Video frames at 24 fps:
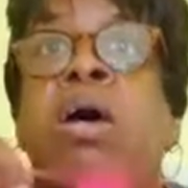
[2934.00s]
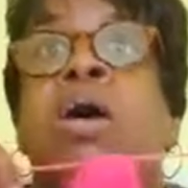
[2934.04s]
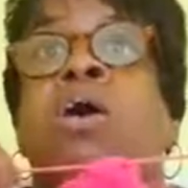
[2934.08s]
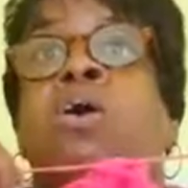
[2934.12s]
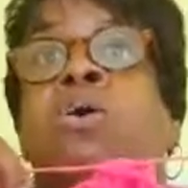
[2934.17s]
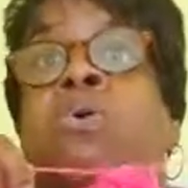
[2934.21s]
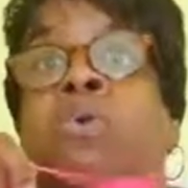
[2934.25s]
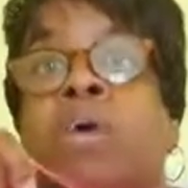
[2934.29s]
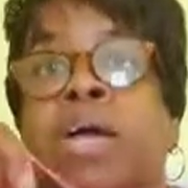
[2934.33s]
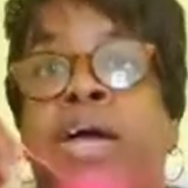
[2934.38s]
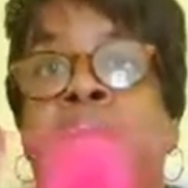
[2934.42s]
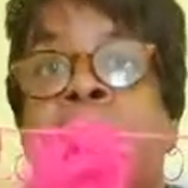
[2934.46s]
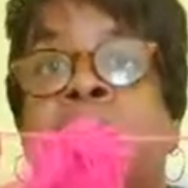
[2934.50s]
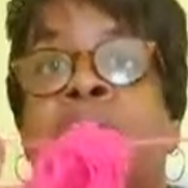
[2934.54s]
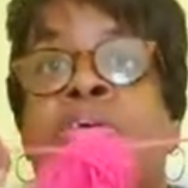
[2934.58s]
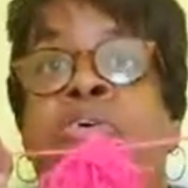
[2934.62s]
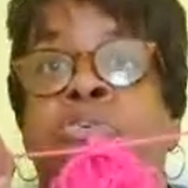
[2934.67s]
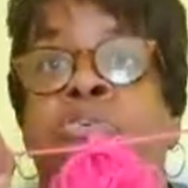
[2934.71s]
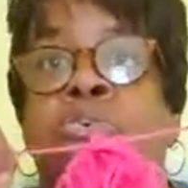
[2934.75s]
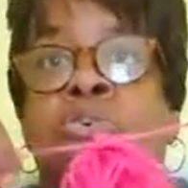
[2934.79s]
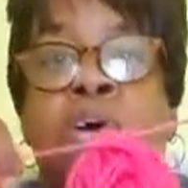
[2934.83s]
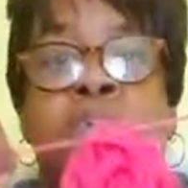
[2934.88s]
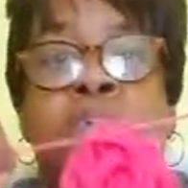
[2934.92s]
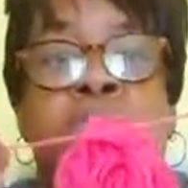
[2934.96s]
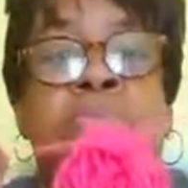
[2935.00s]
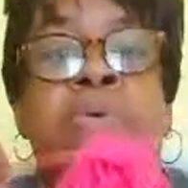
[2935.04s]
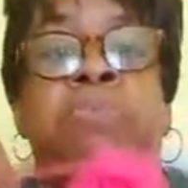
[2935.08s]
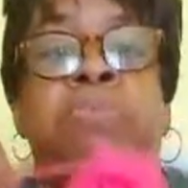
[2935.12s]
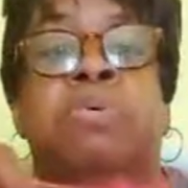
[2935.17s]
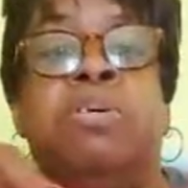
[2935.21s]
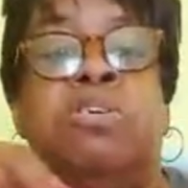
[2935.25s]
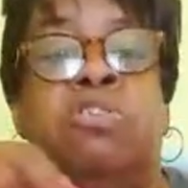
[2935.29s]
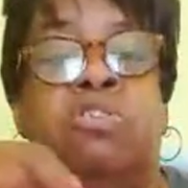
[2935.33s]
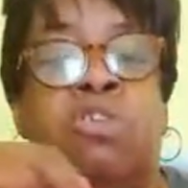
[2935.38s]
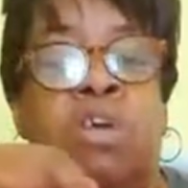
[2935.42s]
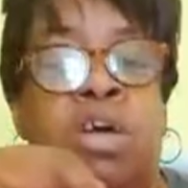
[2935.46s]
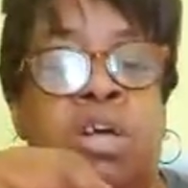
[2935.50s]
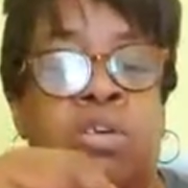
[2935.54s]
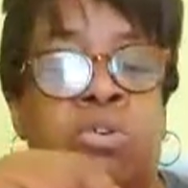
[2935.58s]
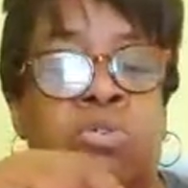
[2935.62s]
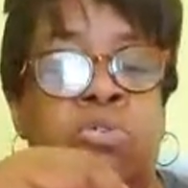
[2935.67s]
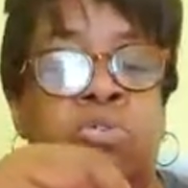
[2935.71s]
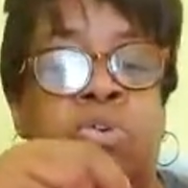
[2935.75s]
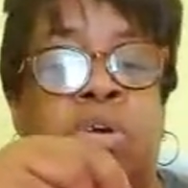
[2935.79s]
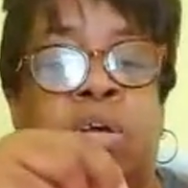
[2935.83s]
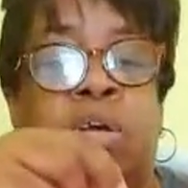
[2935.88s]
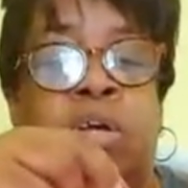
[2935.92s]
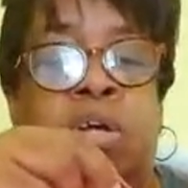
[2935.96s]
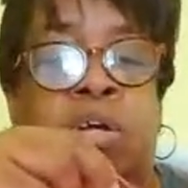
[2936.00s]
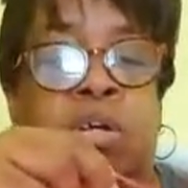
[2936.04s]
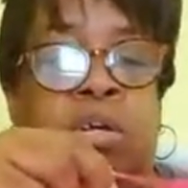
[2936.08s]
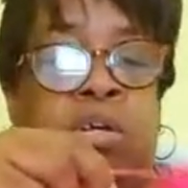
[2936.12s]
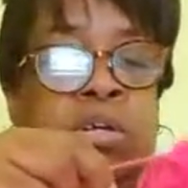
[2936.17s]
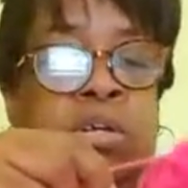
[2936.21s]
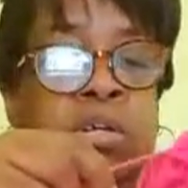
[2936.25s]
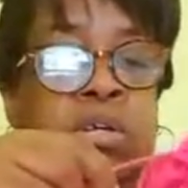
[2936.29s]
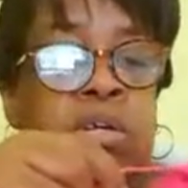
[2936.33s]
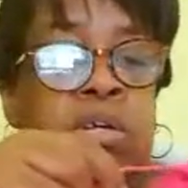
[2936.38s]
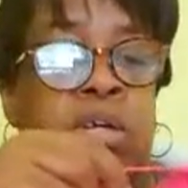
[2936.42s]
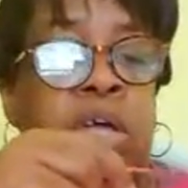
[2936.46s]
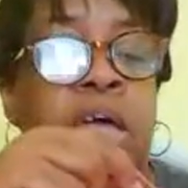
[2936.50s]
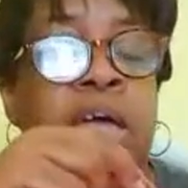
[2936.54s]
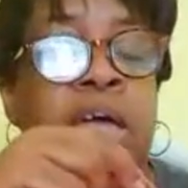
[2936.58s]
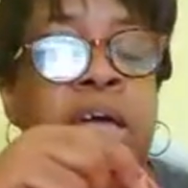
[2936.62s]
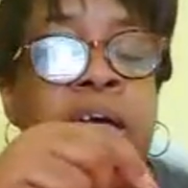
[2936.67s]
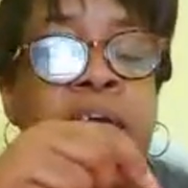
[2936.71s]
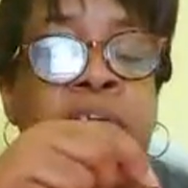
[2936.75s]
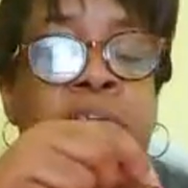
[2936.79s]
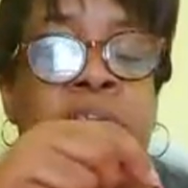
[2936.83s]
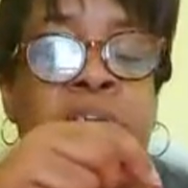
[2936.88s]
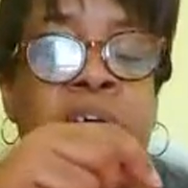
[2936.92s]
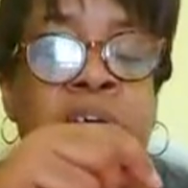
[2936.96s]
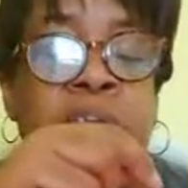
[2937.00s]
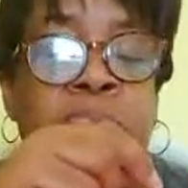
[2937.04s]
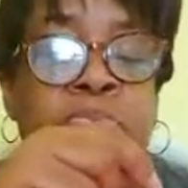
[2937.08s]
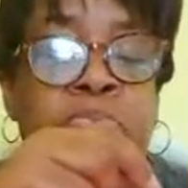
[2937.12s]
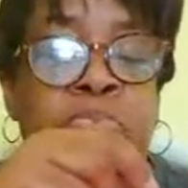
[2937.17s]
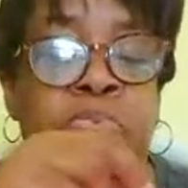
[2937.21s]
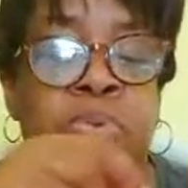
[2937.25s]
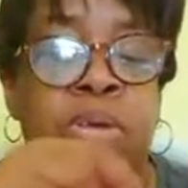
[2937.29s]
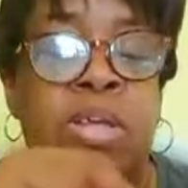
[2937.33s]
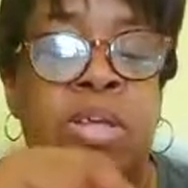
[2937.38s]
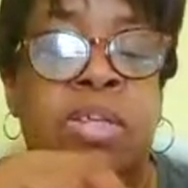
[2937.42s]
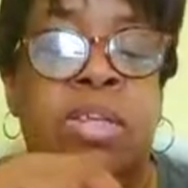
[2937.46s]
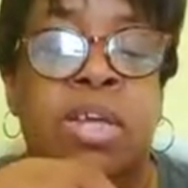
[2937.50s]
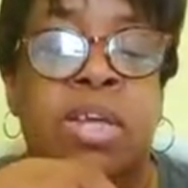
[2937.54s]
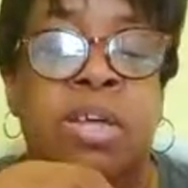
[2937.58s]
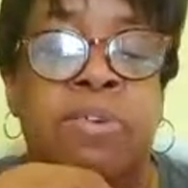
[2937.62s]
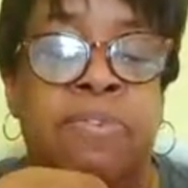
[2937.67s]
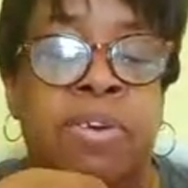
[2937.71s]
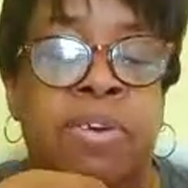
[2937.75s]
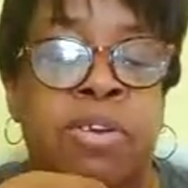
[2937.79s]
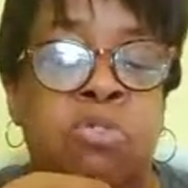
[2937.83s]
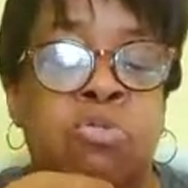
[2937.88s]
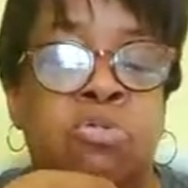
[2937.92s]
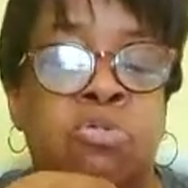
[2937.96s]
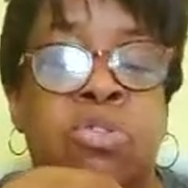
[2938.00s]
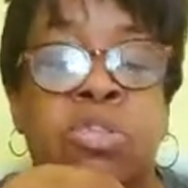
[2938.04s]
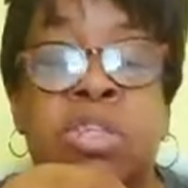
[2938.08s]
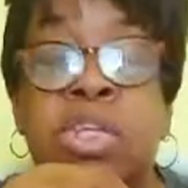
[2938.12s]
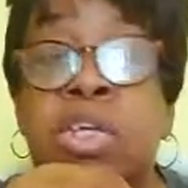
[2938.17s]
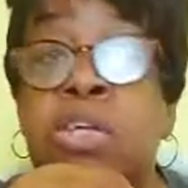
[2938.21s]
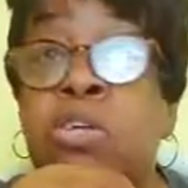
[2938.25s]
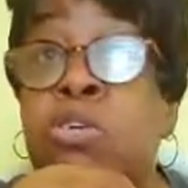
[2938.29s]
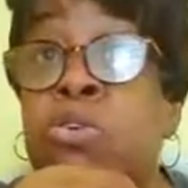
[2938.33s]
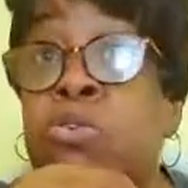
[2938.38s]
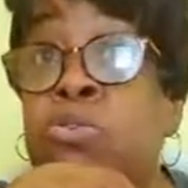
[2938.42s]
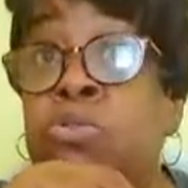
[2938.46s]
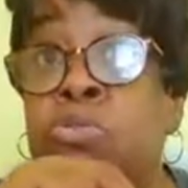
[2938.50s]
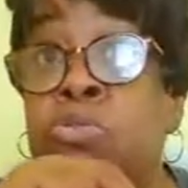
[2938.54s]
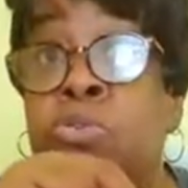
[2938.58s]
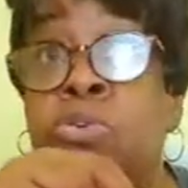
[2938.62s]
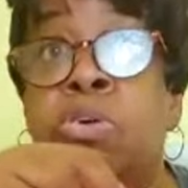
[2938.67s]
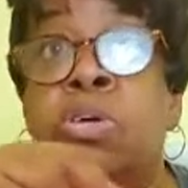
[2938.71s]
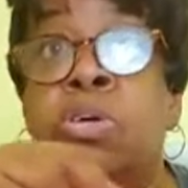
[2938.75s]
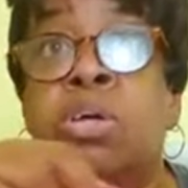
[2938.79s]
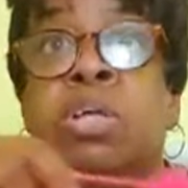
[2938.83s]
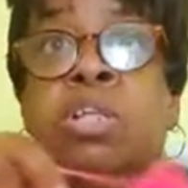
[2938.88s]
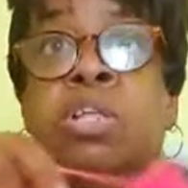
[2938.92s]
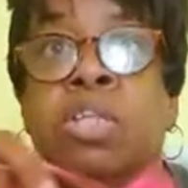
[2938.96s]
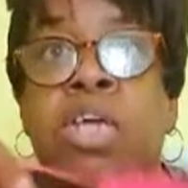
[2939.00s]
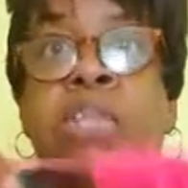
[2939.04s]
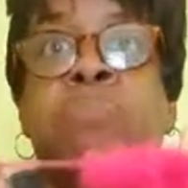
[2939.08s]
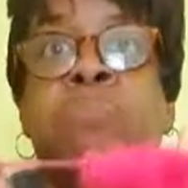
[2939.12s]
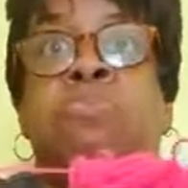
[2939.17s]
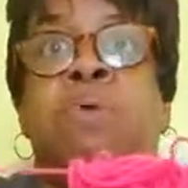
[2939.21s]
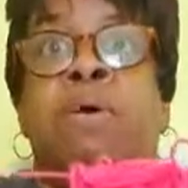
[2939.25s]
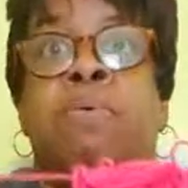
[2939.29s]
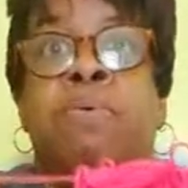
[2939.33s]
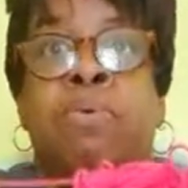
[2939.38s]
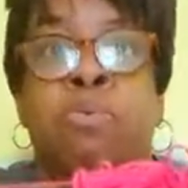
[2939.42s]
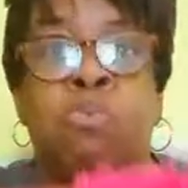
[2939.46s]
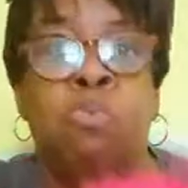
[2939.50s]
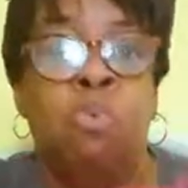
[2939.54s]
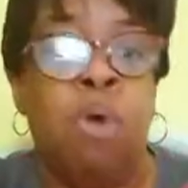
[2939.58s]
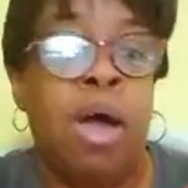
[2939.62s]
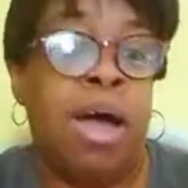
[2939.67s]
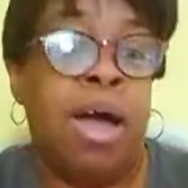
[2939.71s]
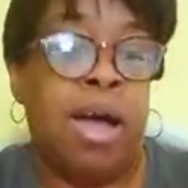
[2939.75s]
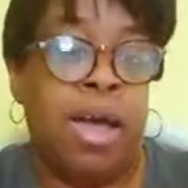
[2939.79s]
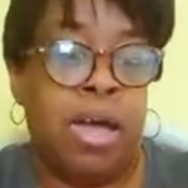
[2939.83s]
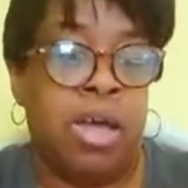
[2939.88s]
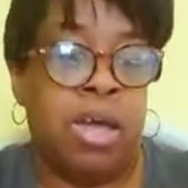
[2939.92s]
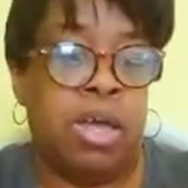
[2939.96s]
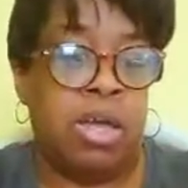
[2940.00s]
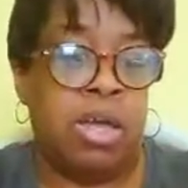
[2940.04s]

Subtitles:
Okay, you don't have a public channel. Okay, and that's if I don't see you, that's probably why.